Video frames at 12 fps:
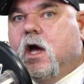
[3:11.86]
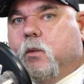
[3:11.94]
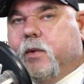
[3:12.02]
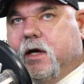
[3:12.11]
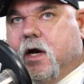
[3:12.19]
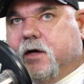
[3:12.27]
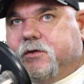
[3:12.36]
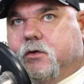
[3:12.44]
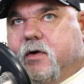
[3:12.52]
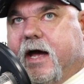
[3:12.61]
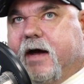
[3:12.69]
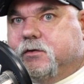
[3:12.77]
We also
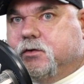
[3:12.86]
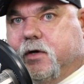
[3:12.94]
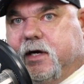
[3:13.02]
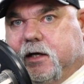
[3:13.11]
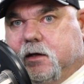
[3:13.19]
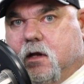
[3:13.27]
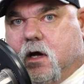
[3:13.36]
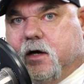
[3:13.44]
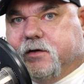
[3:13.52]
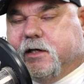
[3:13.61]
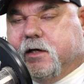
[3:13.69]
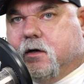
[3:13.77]
have training
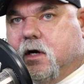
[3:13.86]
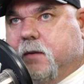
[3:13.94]
logs that are